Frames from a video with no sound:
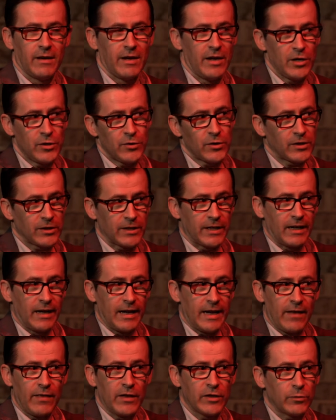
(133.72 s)

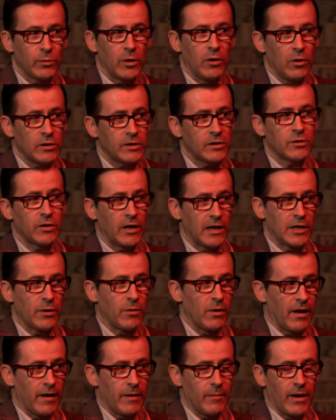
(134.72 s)
Interestingly, and this will also tell you
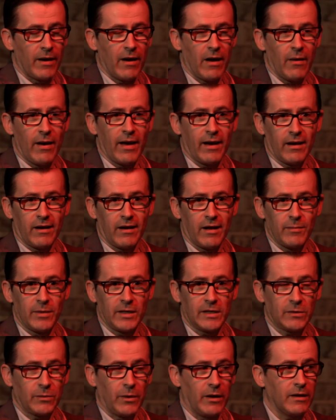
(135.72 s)
a lot about how
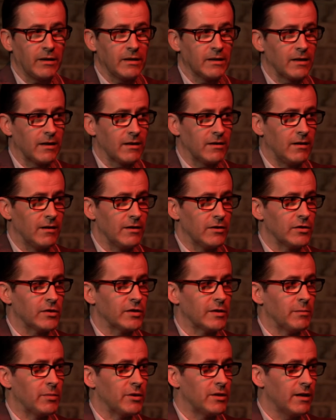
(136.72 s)
academics work, and
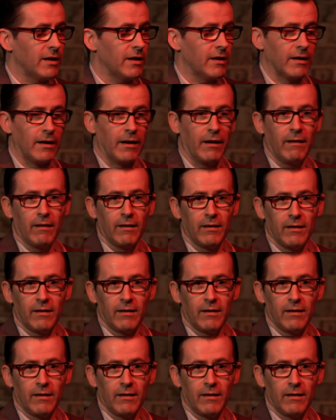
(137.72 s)
psychologists in particular,